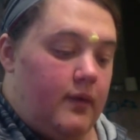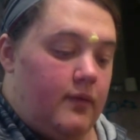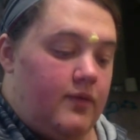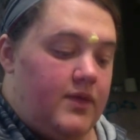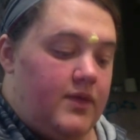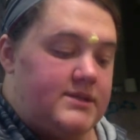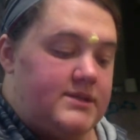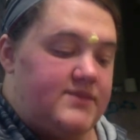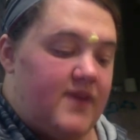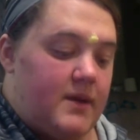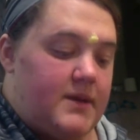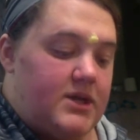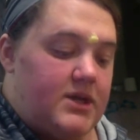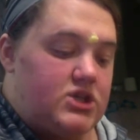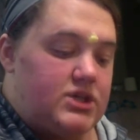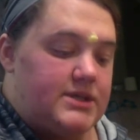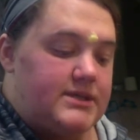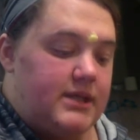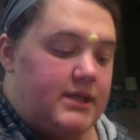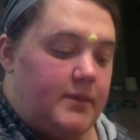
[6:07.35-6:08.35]
this
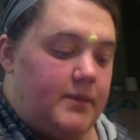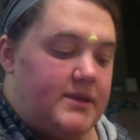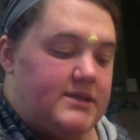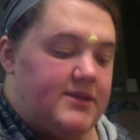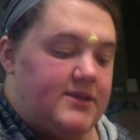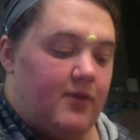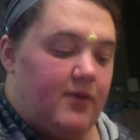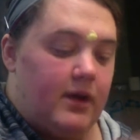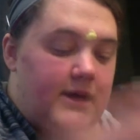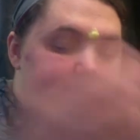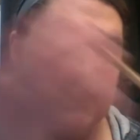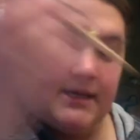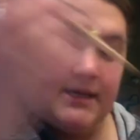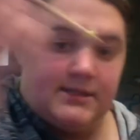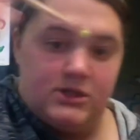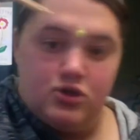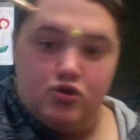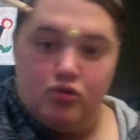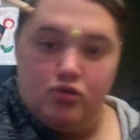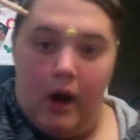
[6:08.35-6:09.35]
foundation is a little bit different because it has
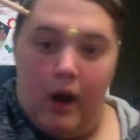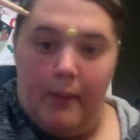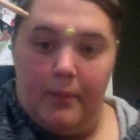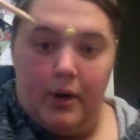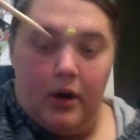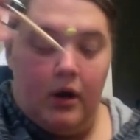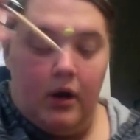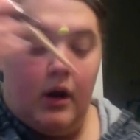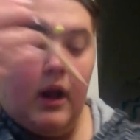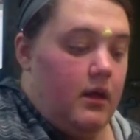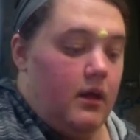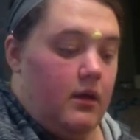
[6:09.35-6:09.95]
a dropper.